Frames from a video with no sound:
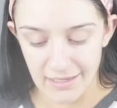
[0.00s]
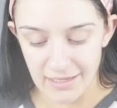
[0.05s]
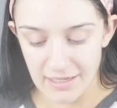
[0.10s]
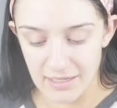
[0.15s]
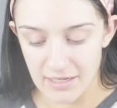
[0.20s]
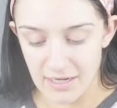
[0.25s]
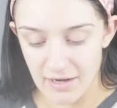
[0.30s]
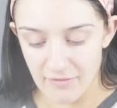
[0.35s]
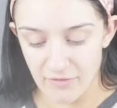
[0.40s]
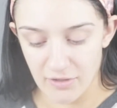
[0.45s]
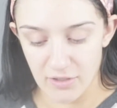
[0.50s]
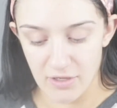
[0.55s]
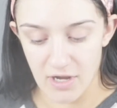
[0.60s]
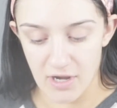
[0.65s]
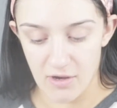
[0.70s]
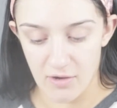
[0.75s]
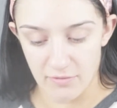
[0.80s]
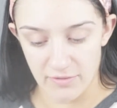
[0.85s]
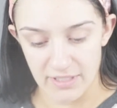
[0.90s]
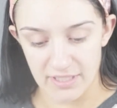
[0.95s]
You never
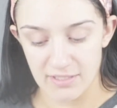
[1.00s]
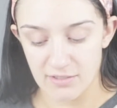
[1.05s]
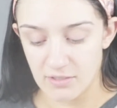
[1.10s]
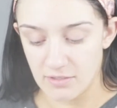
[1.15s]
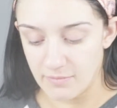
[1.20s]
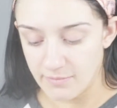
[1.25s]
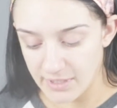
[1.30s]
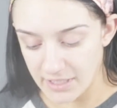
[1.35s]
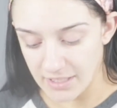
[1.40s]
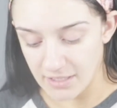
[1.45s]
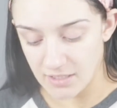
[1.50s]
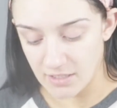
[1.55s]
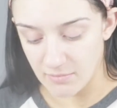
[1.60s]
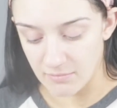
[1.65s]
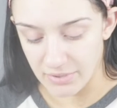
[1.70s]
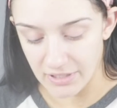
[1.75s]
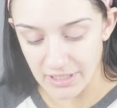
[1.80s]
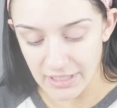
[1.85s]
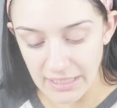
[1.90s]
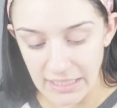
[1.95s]
know, this could be a
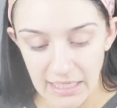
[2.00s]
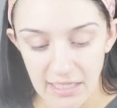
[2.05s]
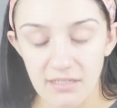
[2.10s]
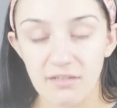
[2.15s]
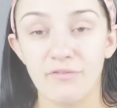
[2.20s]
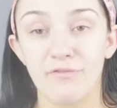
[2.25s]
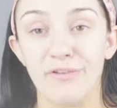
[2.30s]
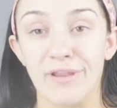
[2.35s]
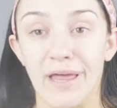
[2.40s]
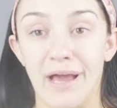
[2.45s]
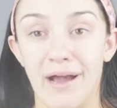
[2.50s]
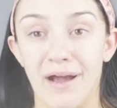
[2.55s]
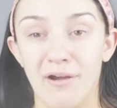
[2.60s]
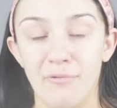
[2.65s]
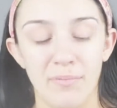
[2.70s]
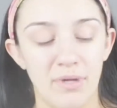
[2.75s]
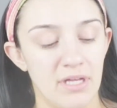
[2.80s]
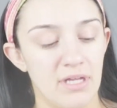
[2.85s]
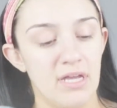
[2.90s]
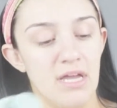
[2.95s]
complete
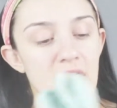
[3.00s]
flop,